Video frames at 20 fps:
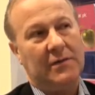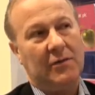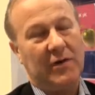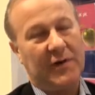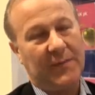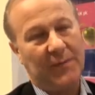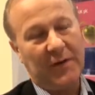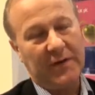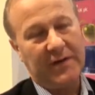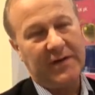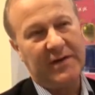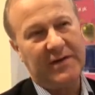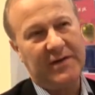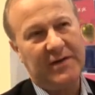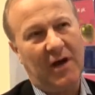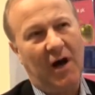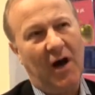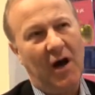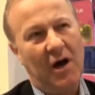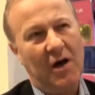The responses
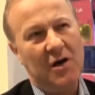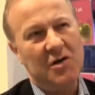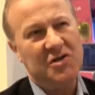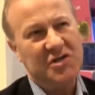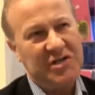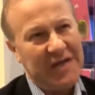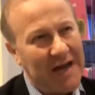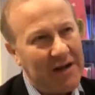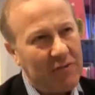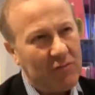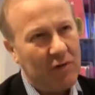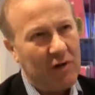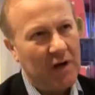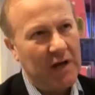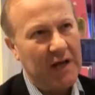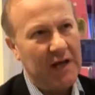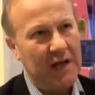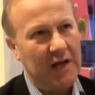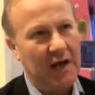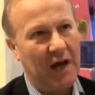are
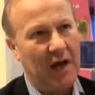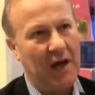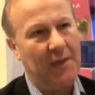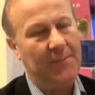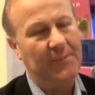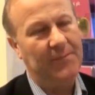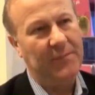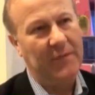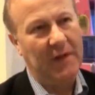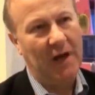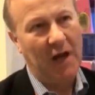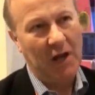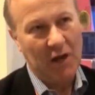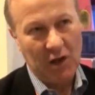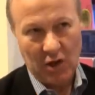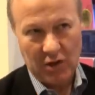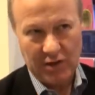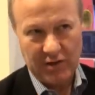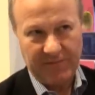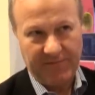generally a
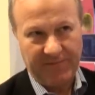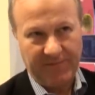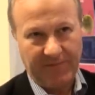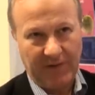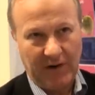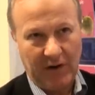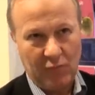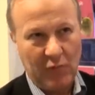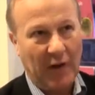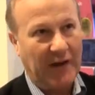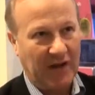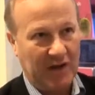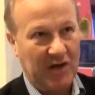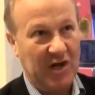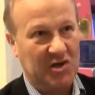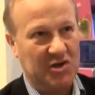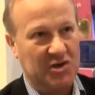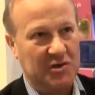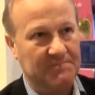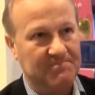lot of
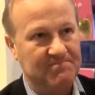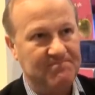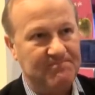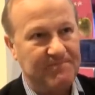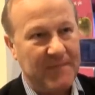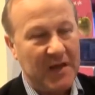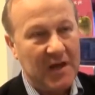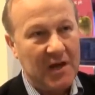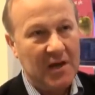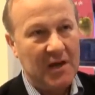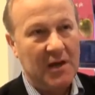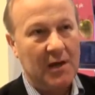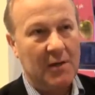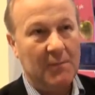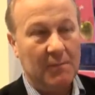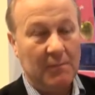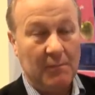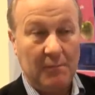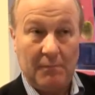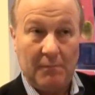recognition.
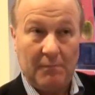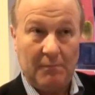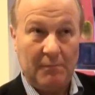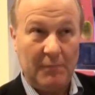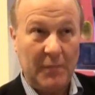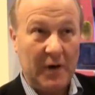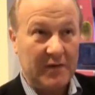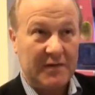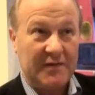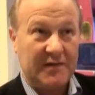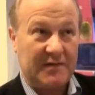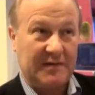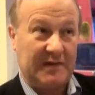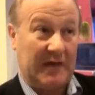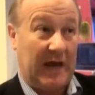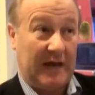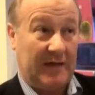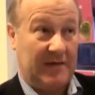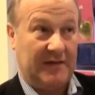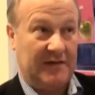Most
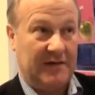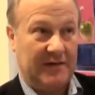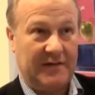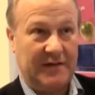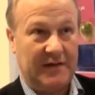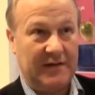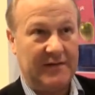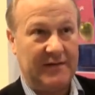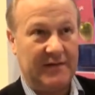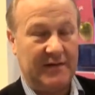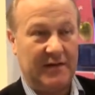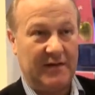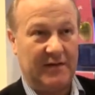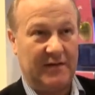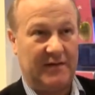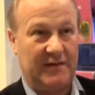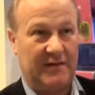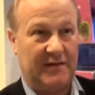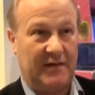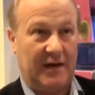accidents and
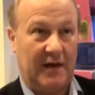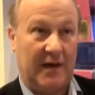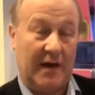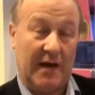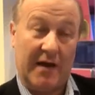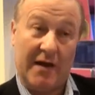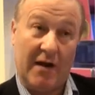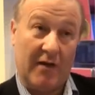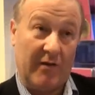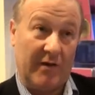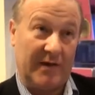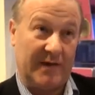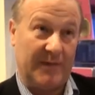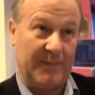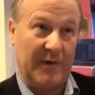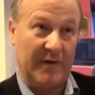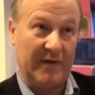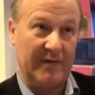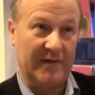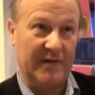incidents, in our
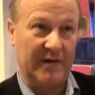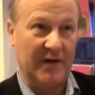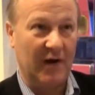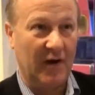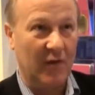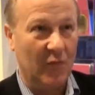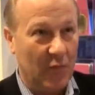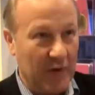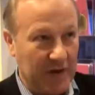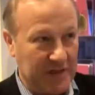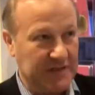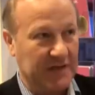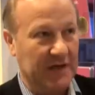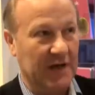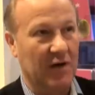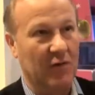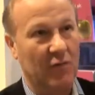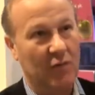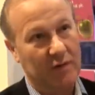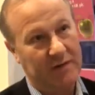experience and our reading and
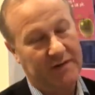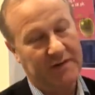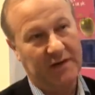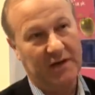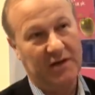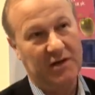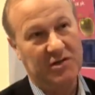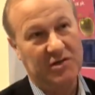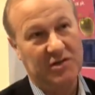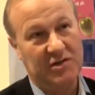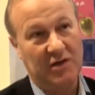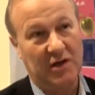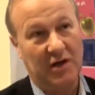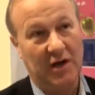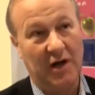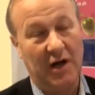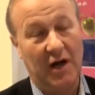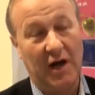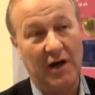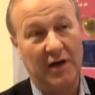our research,
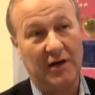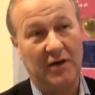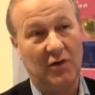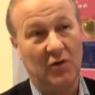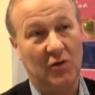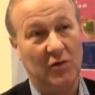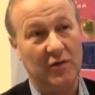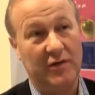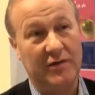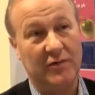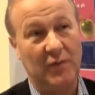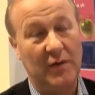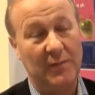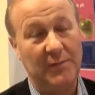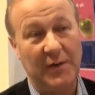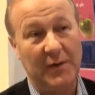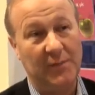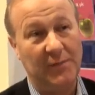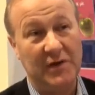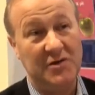are caused when
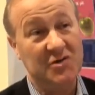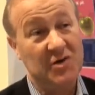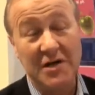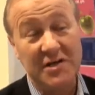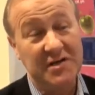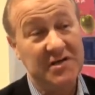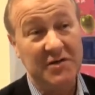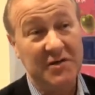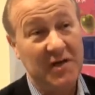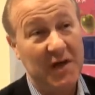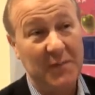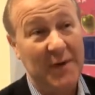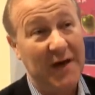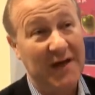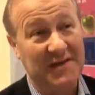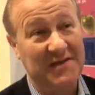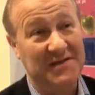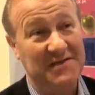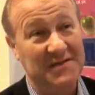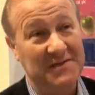people are trying to do their
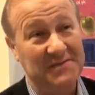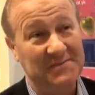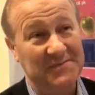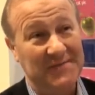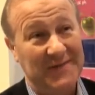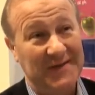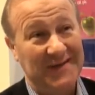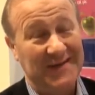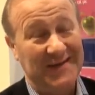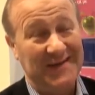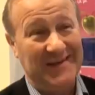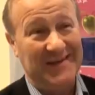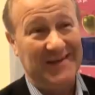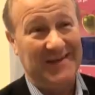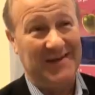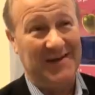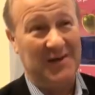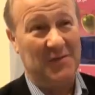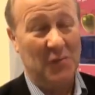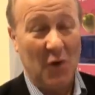best.
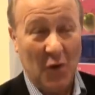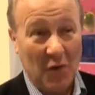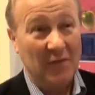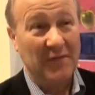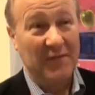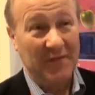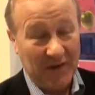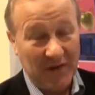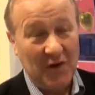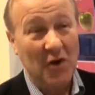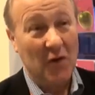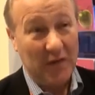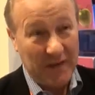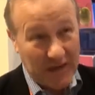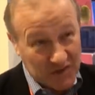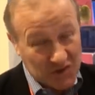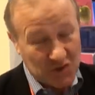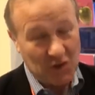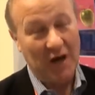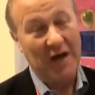More often than not,
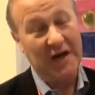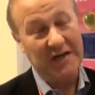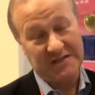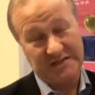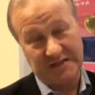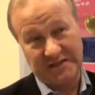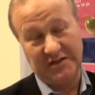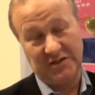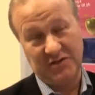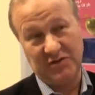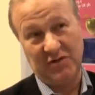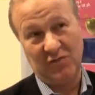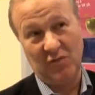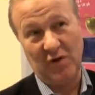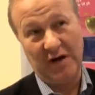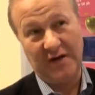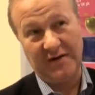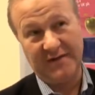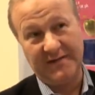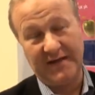they're trying to do the
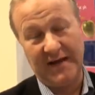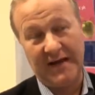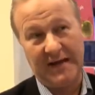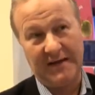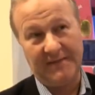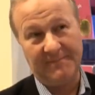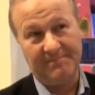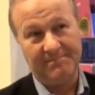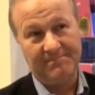right thing.